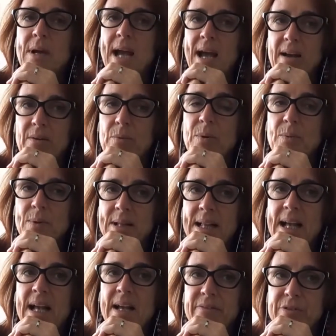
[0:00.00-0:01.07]
will
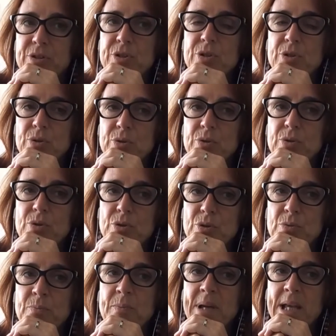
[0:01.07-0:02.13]
have to
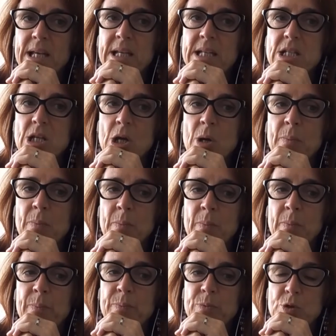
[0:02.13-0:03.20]
make
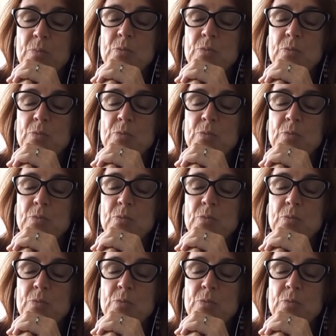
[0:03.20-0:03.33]
some